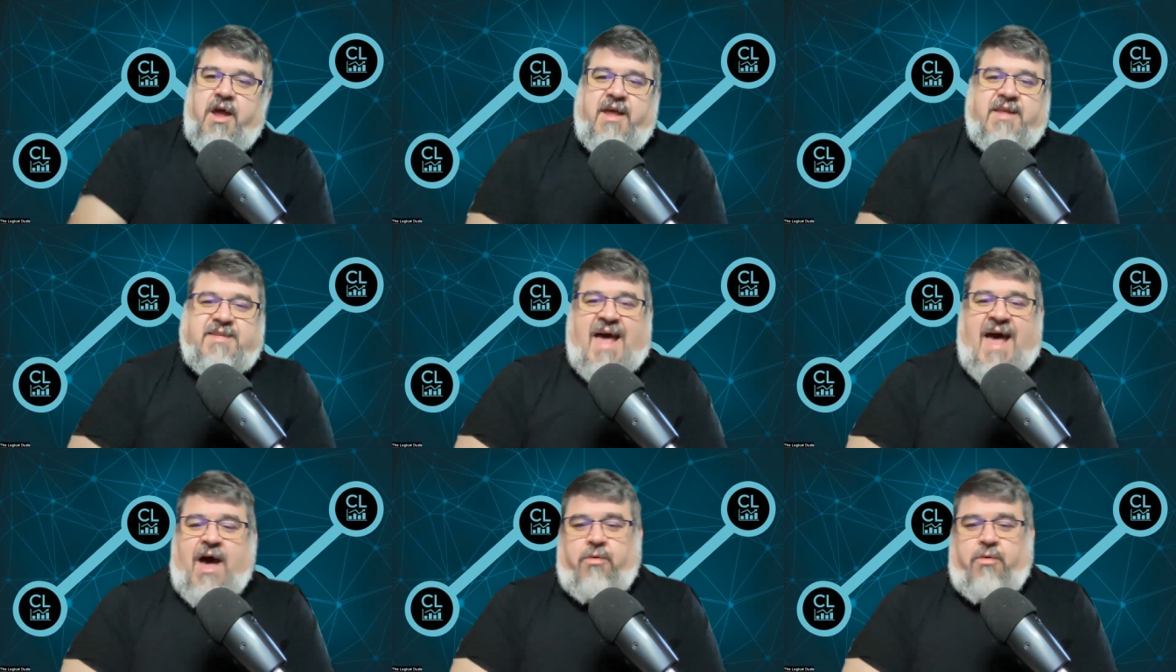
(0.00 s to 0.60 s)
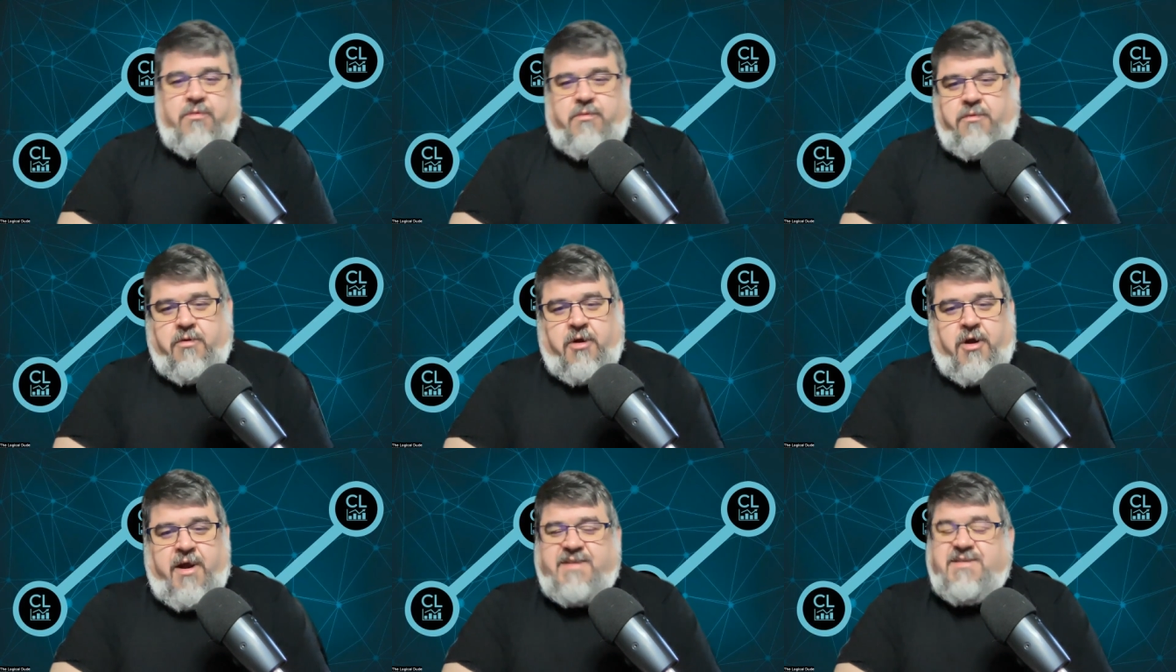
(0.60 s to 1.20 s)
it's out.
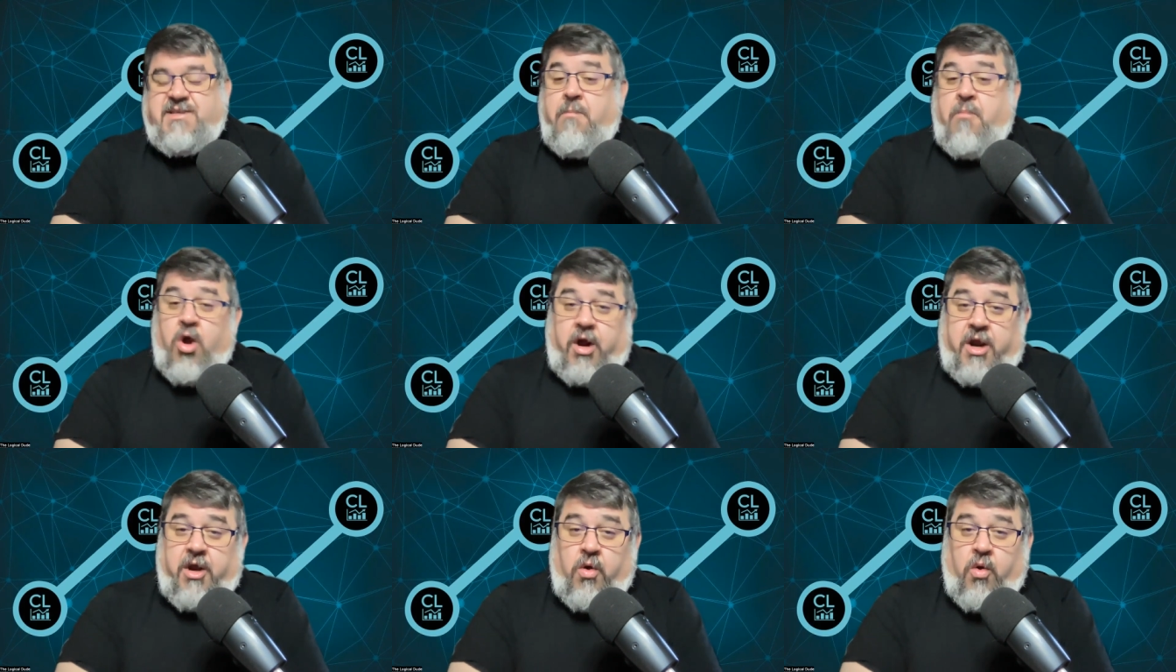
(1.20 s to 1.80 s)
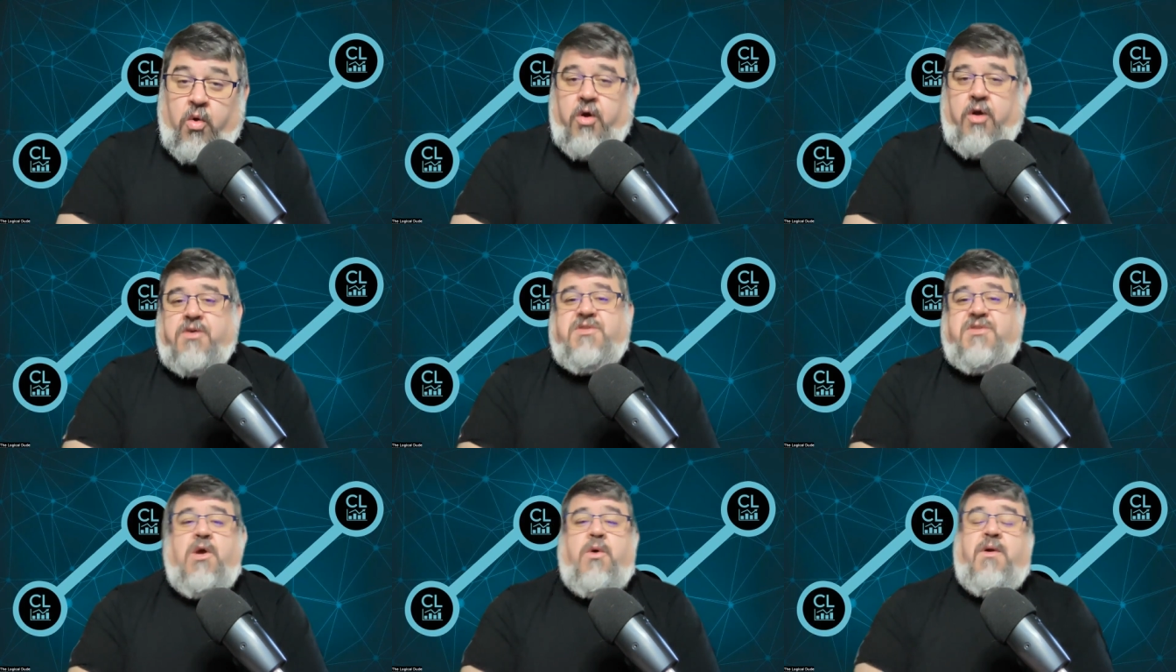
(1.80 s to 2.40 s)
All right, it's a market
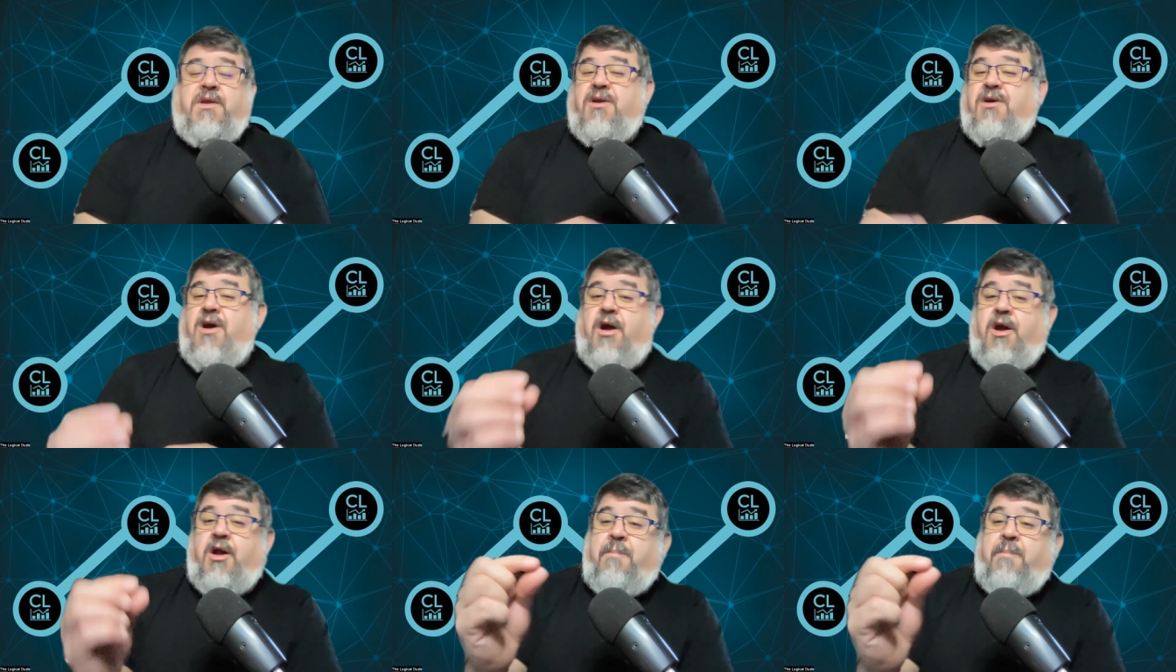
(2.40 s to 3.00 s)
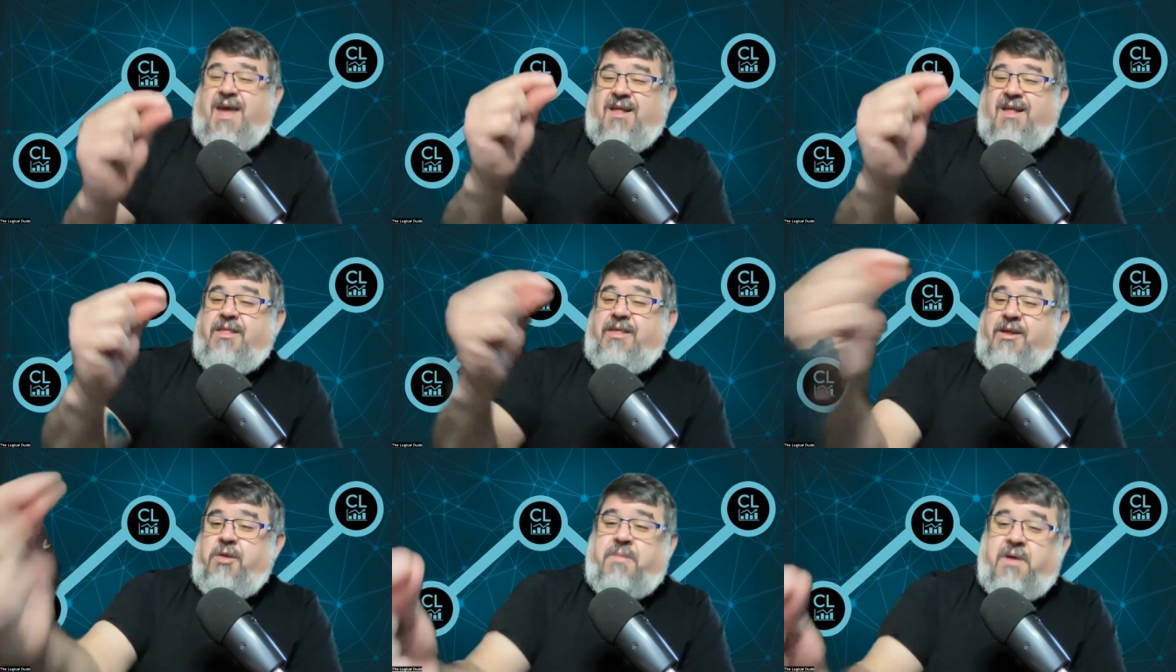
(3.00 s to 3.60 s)
order, so you're going to pay a
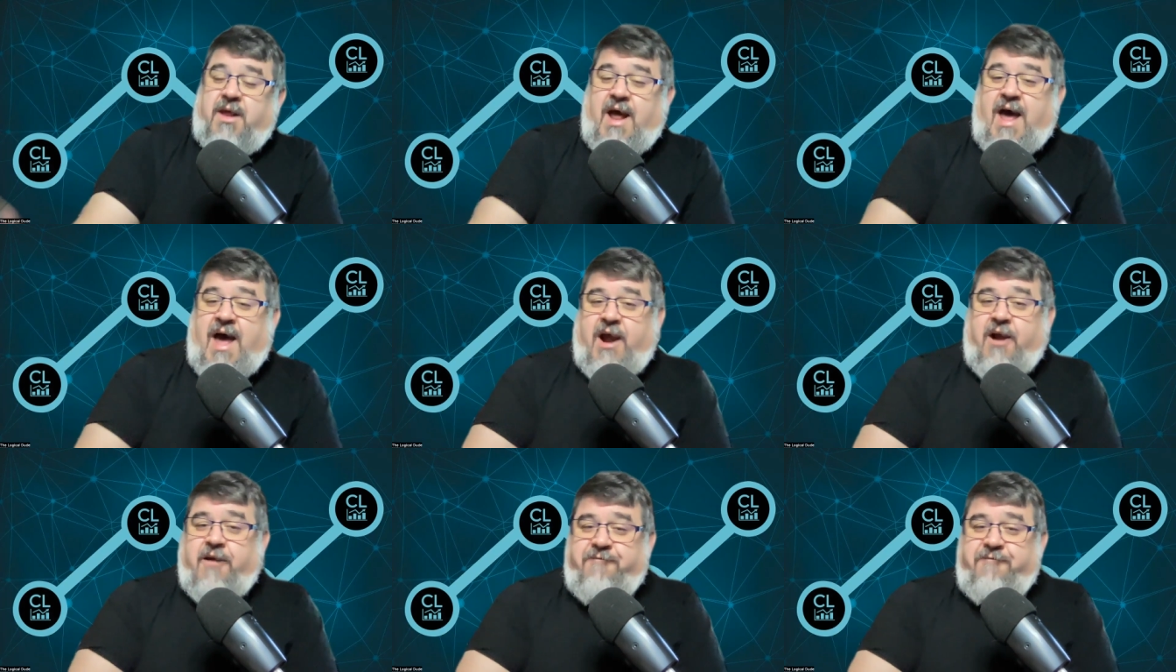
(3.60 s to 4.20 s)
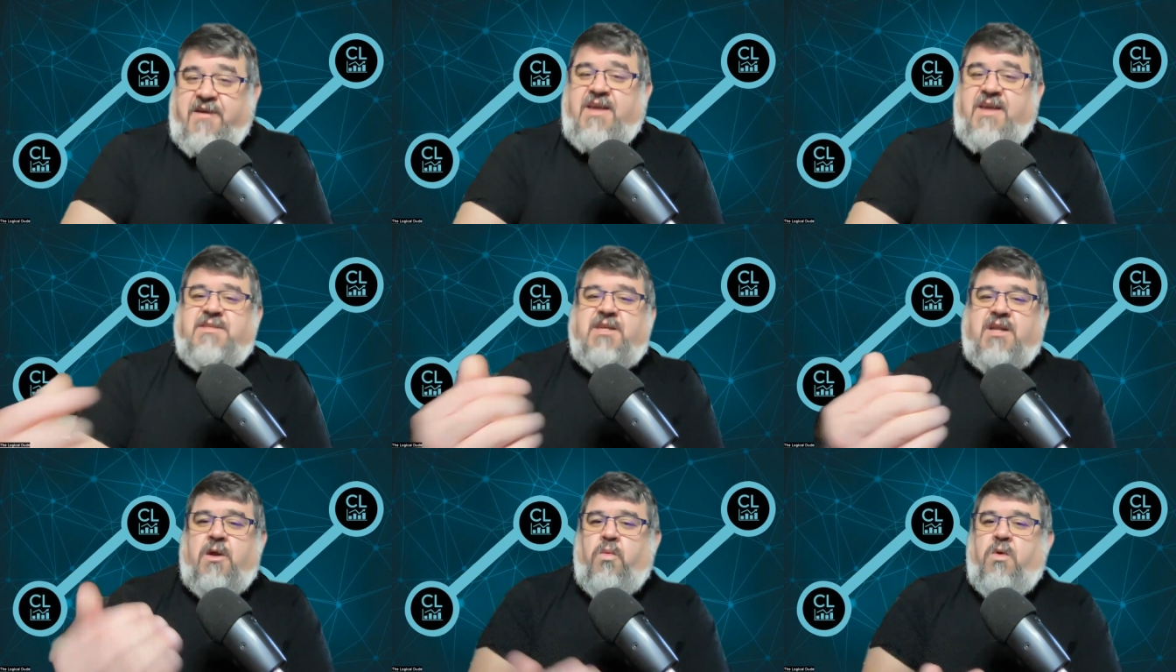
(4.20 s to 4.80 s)
little bit higher
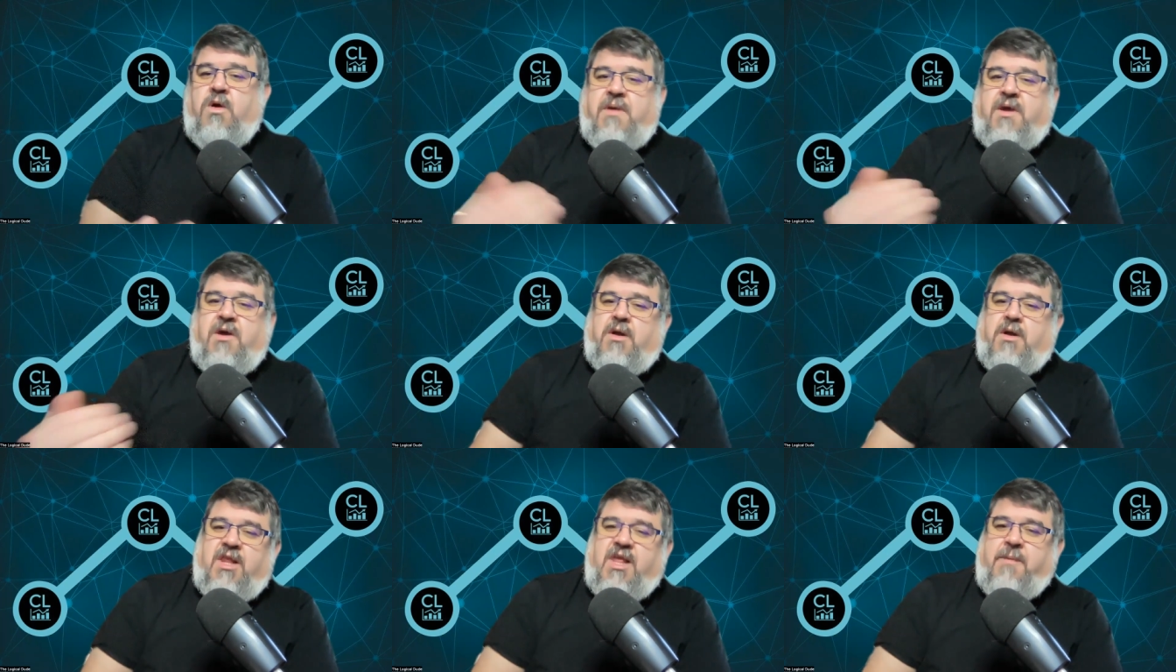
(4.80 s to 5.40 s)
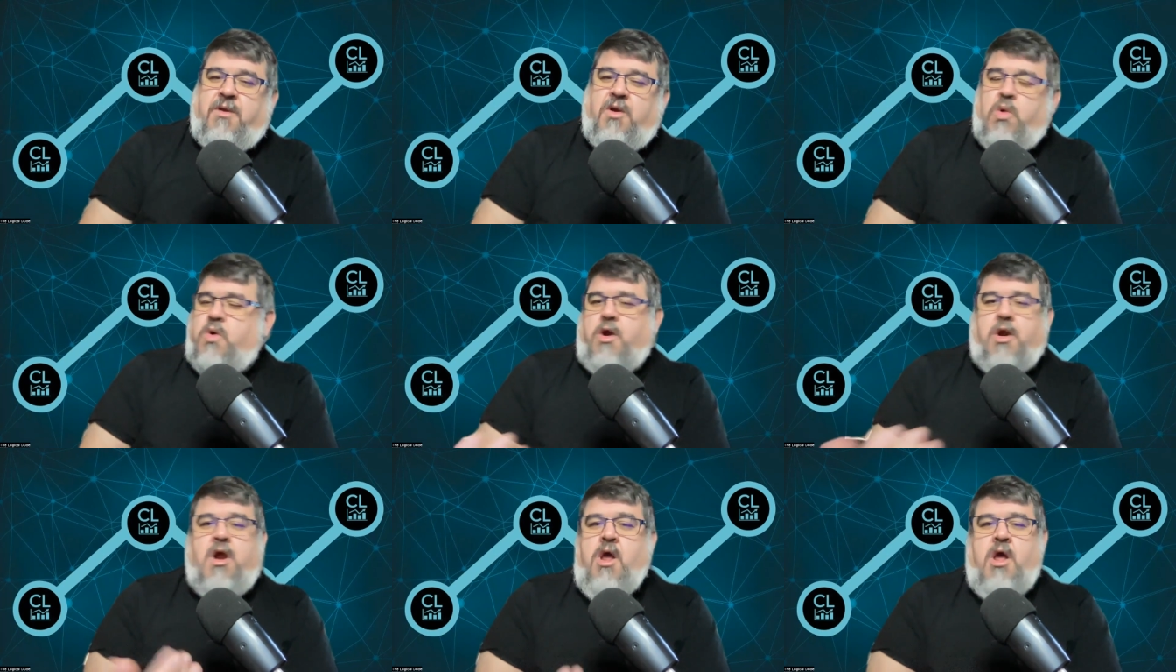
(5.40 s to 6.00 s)
fees than it would be on a limit
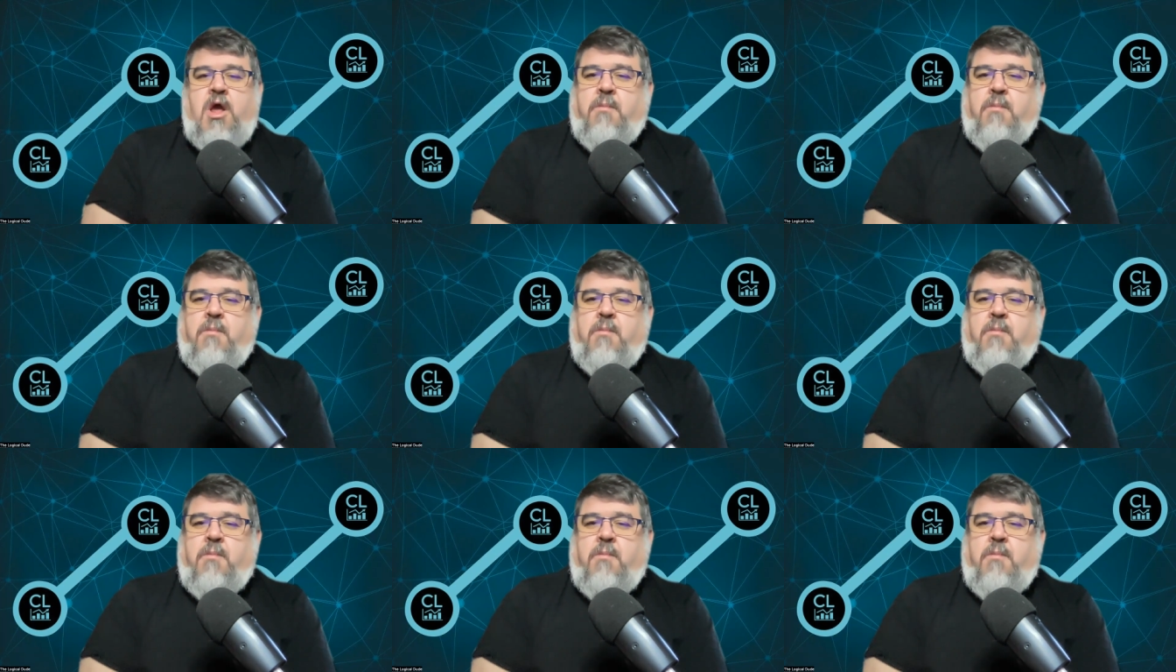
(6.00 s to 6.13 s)
order.